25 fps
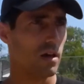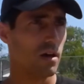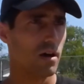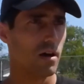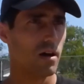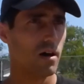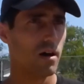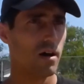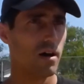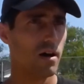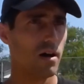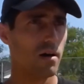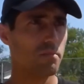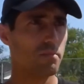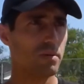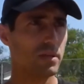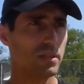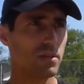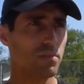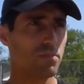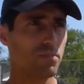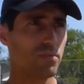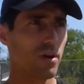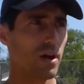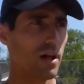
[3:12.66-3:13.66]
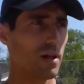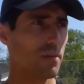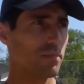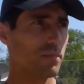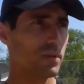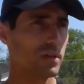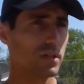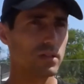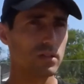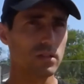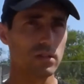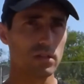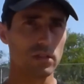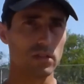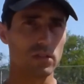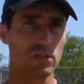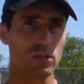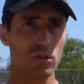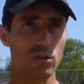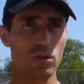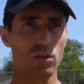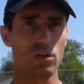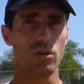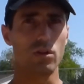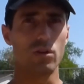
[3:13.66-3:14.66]
but the problem is
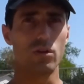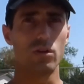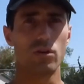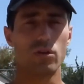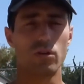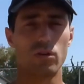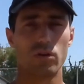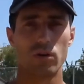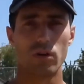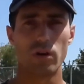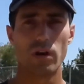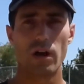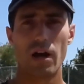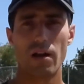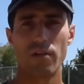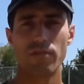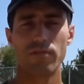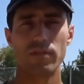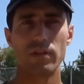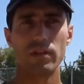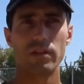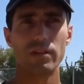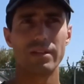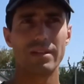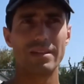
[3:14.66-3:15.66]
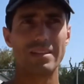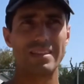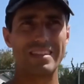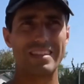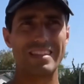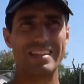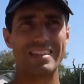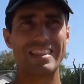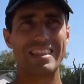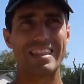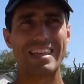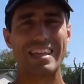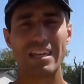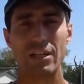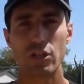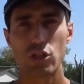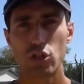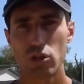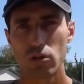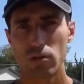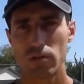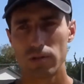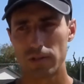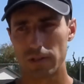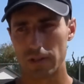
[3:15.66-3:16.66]
I feel that the
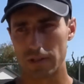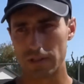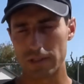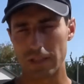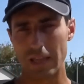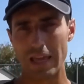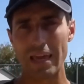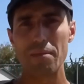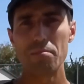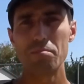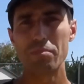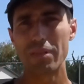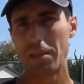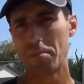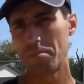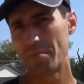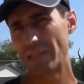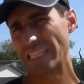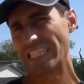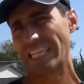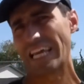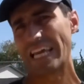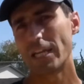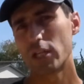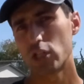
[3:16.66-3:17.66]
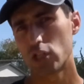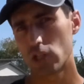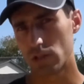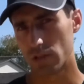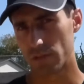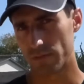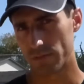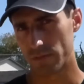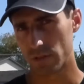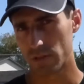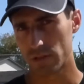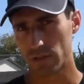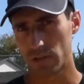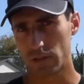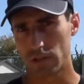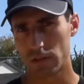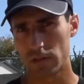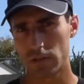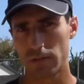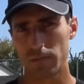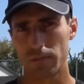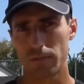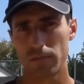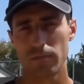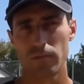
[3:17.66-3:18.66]
issue is the implementation of the
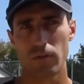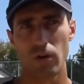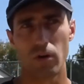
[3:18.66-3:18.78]
system.